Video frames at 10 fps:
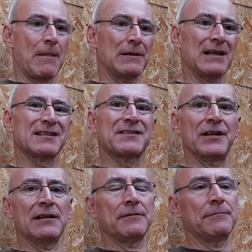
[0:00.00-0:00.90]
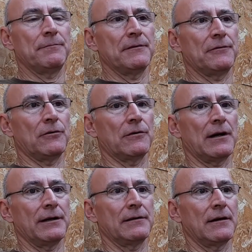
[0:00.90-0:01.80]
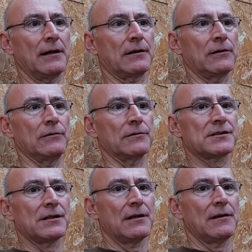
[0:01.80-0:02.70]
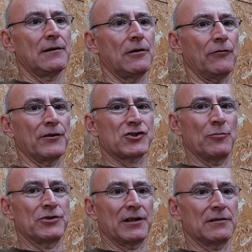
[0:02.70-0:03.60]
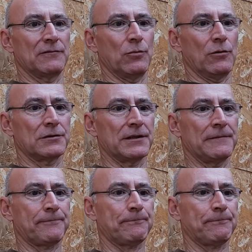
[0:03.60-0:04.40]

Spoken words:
Last thing before I close on the subject of water,